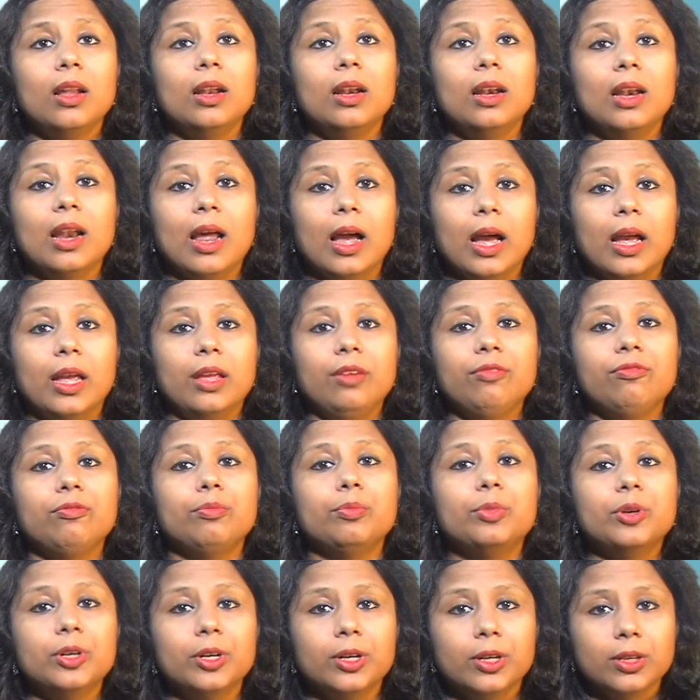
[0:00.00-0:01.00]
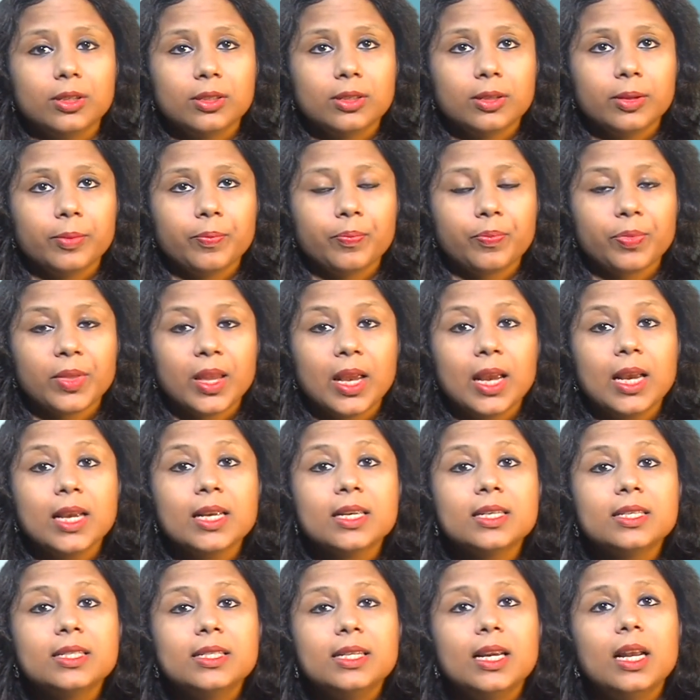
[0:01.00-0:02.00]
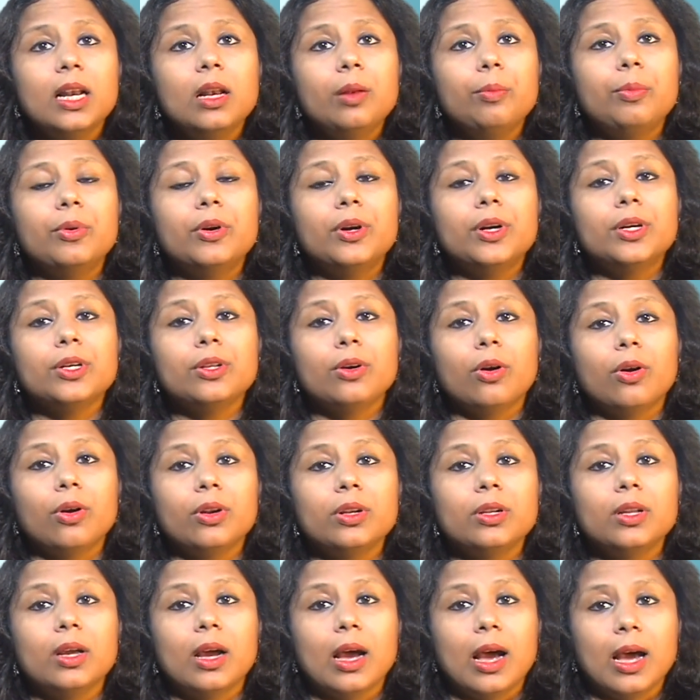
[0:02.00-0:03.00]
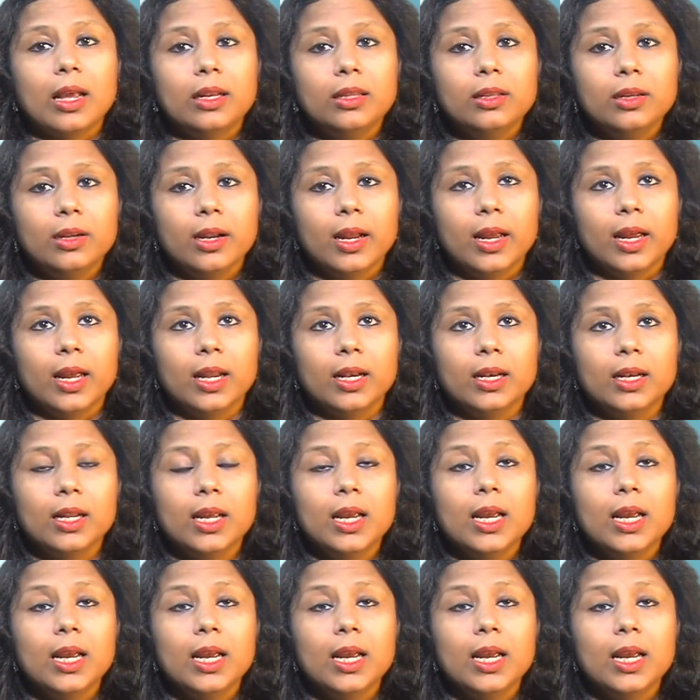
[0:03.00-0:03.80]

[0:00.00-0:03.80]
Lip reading: live birth. Stillbirth, on the other hand,